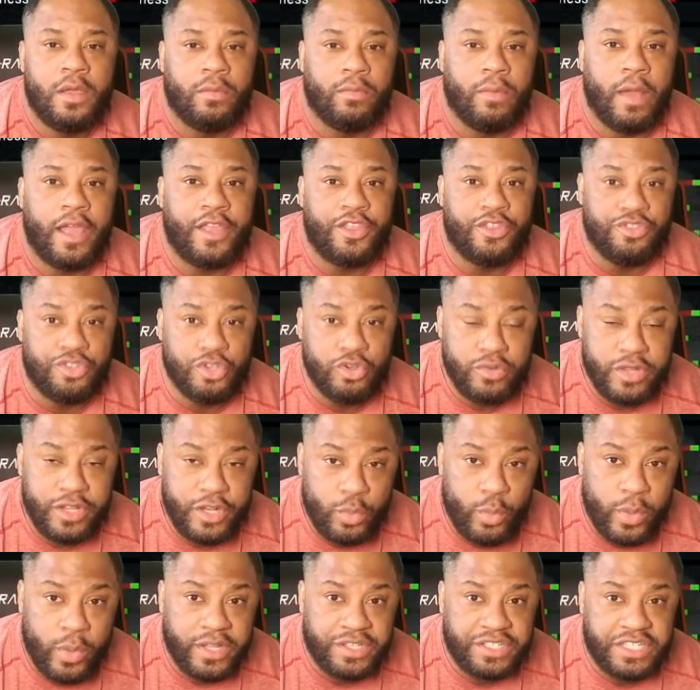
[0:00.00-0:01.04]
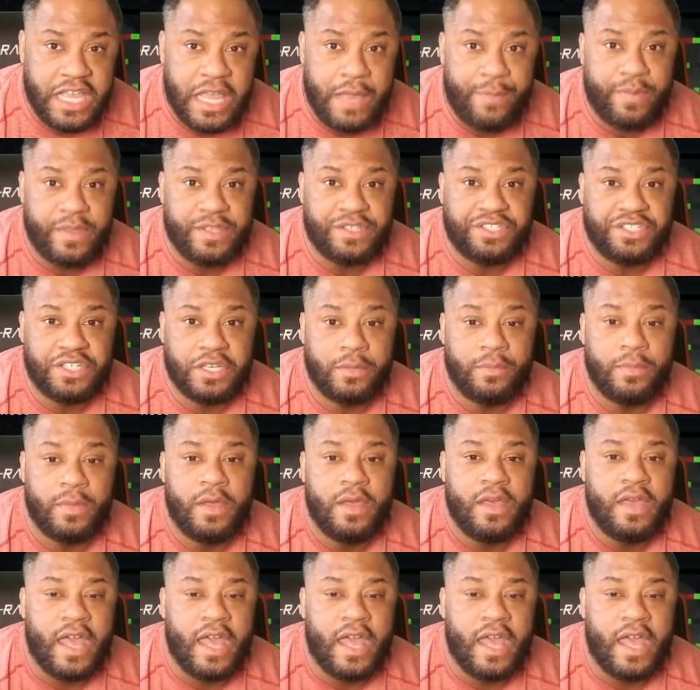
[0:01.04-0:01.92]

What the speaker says: right? You do need to win a championship.